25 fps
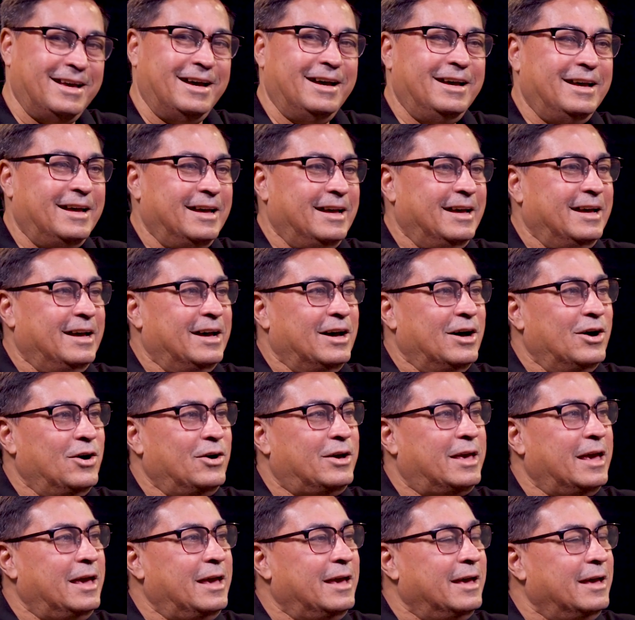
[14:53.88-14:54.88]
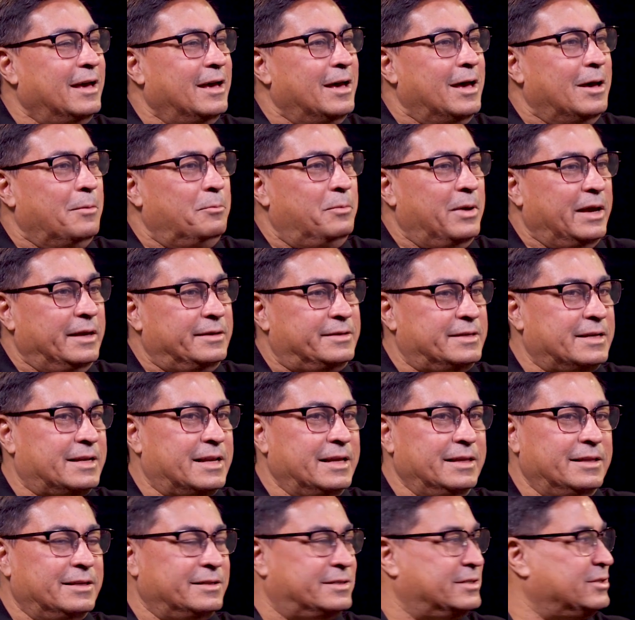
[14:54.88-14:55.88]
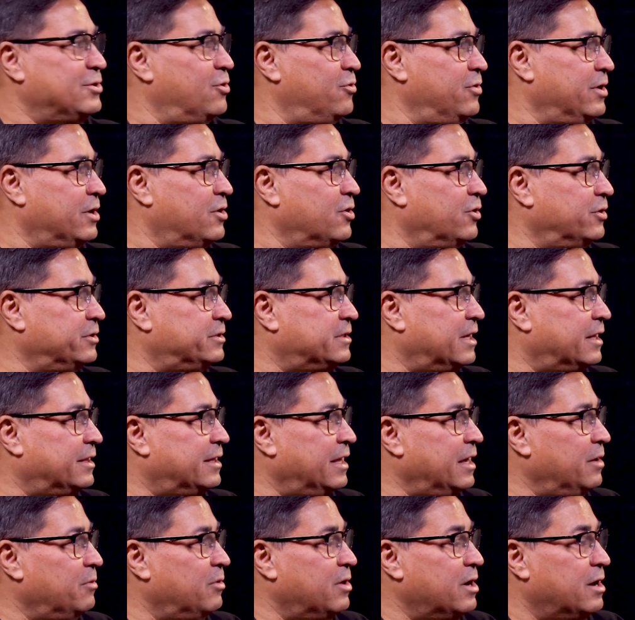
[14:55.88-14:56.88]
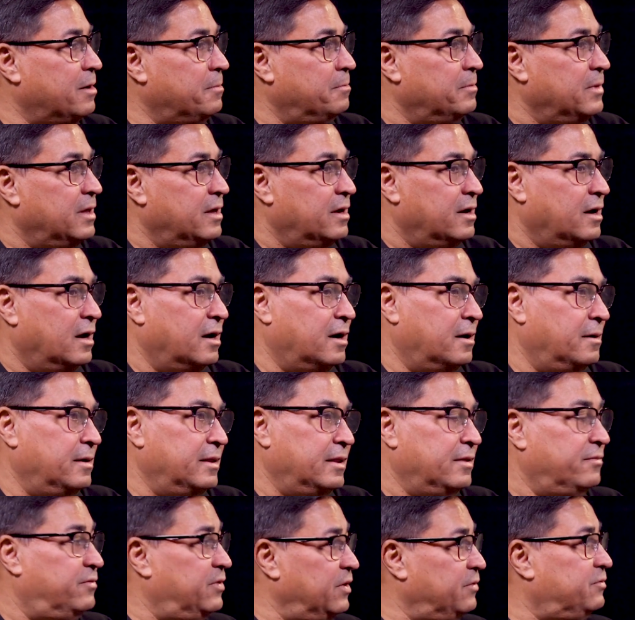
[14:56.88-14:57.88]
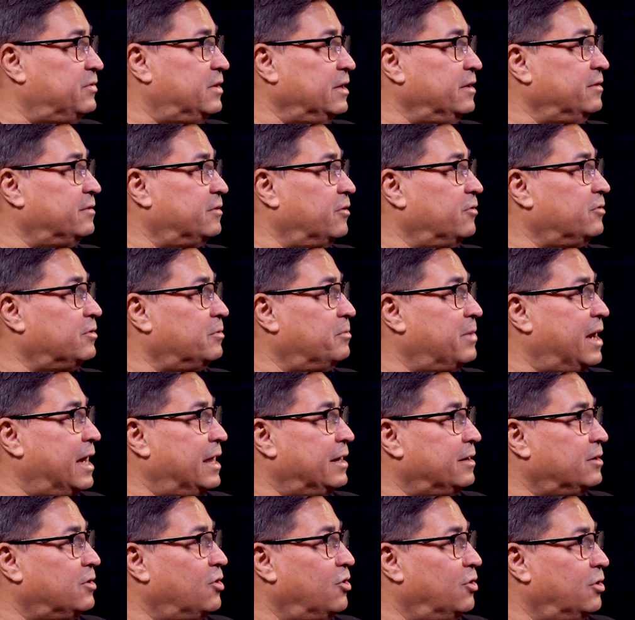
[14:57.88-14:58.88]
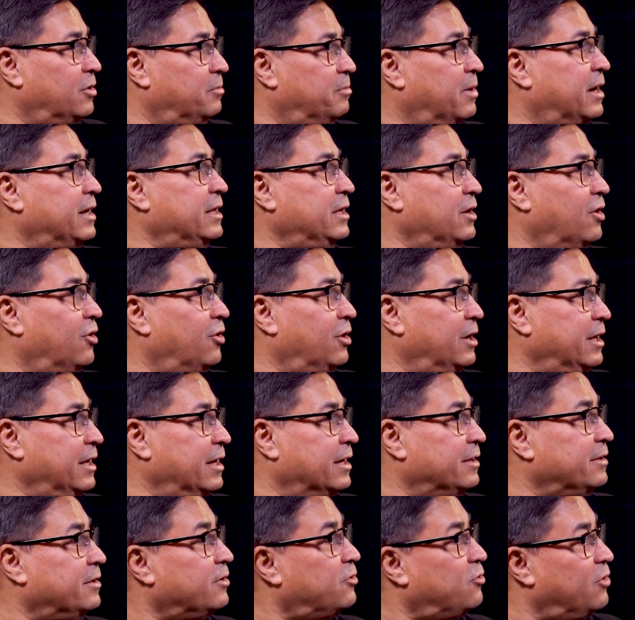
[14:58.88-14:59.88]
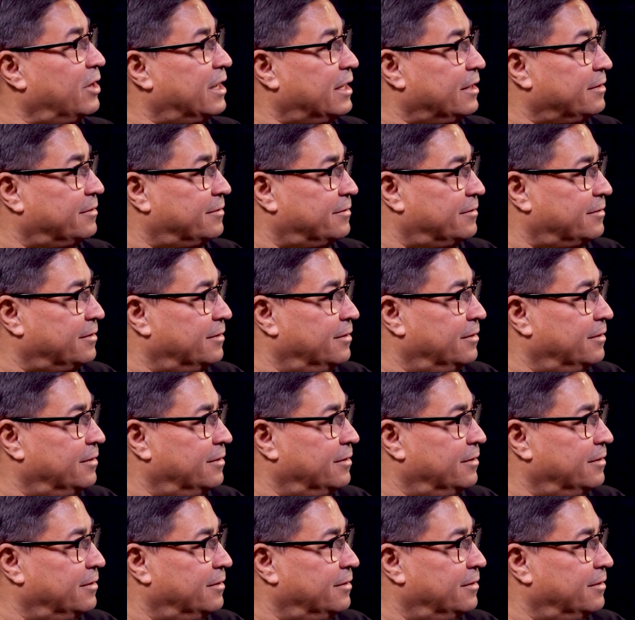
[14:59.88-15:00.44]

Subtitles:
Yeah. Okay. Basically, the story goes that they were in the 50s. There was a band called Buddy Holly and the Crickets.